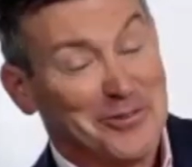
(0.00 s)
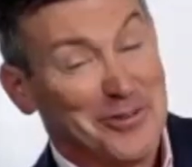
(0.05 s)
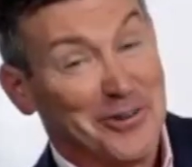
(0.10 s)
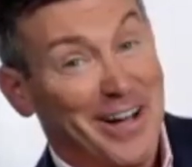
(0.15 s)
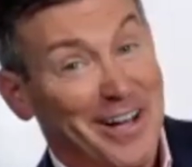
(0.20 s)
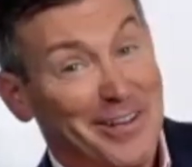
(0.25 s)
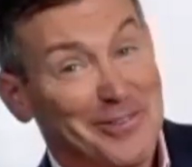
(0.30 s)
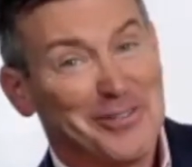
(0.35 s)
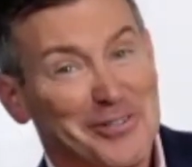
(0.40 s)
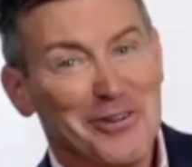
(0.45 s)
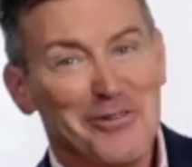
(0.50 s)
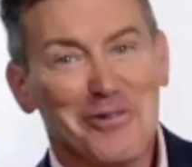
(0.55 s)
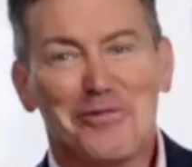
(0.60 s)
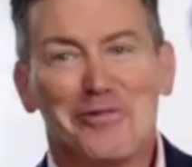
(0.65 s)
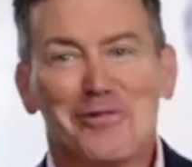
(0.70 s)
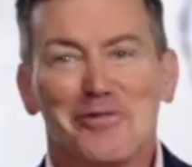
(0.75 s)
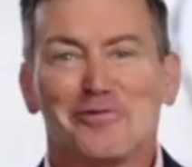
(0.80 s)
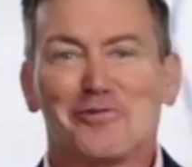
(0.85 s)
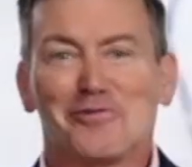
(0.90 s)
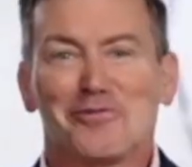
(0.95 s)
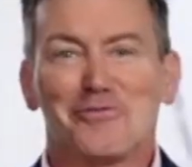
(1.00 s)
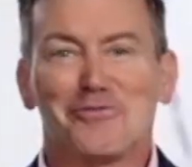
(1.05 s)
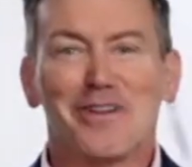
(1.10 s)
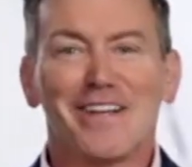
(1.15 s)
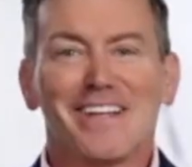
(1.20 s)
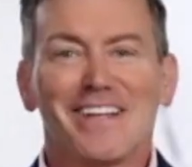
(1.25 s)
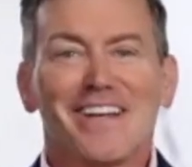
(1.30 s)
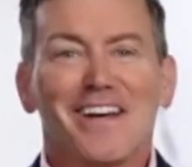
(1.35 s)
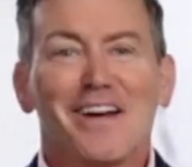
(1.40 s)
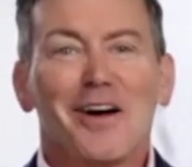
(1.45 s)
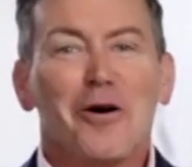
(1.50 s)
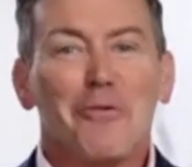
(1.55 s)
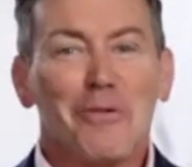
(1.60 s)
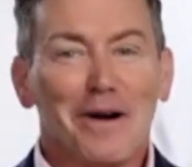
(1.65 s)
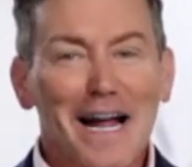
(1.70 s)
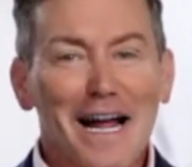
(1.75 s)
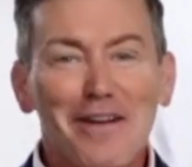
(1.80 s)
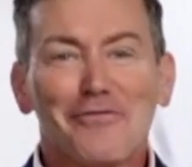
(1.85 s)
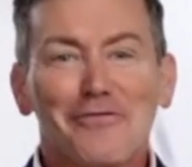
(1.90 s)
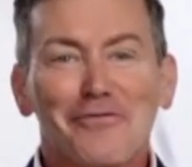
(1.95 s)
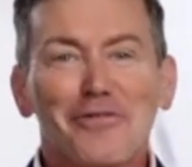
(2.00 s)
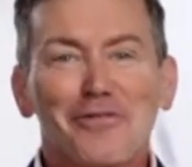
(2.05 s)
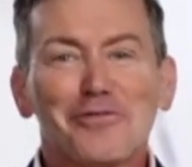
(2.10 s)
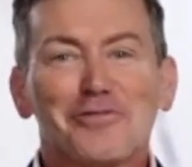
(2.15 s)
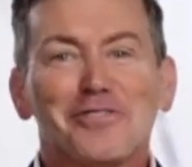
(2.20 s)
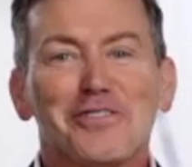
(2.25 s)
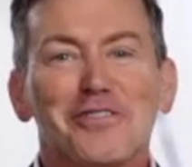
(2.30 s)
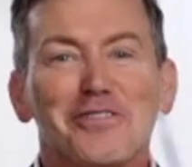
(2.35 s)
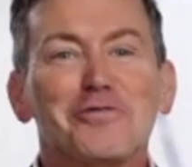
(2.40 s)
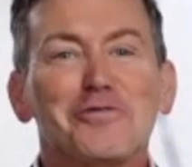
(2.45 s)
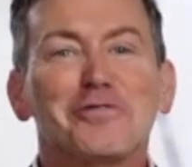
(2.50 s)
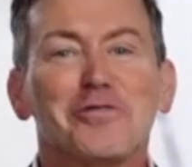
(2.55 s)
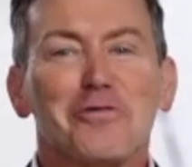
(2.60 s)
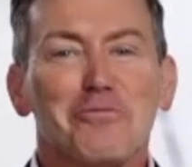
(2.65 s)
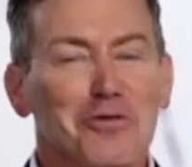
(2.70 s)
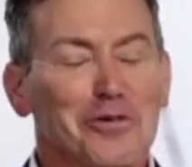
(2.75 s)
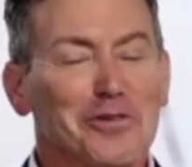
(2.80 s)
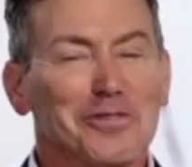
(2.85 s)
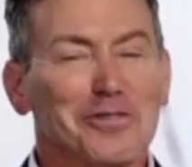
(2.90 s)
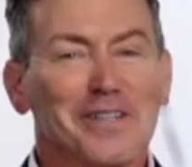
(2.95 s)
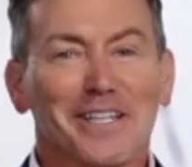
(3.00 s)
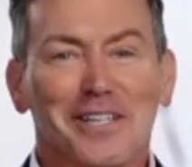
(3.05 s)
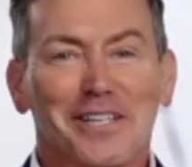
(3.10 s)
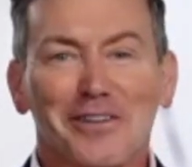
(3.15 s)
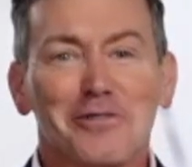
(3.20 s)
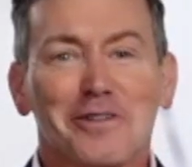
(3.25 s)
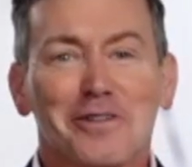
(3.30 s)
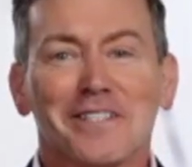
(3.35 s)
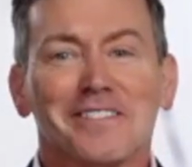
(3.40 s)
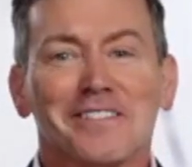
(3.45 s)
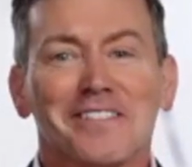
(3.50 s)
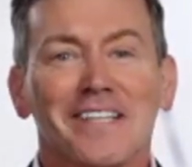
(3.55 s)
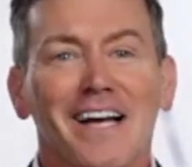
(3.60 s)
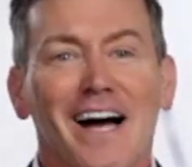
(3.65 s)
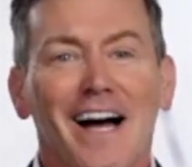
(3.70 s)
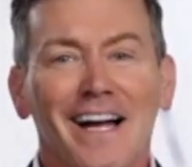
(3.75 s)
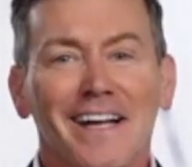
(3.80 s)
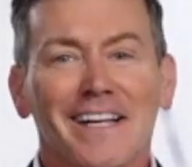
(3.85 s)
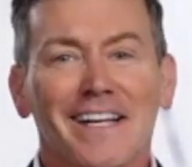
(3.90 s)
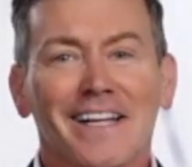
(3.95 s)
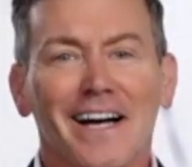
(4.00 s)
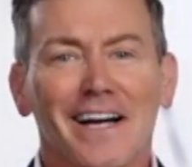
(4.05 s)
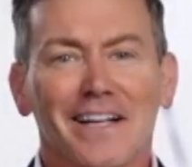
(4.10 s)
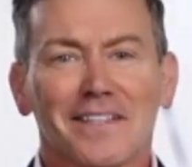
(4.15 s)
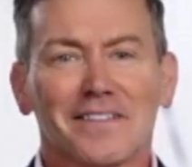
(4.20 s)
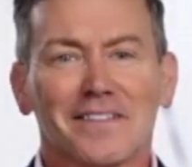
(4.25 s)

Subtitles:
I'll share with you. It's great. When I first used the word, like you could see, I got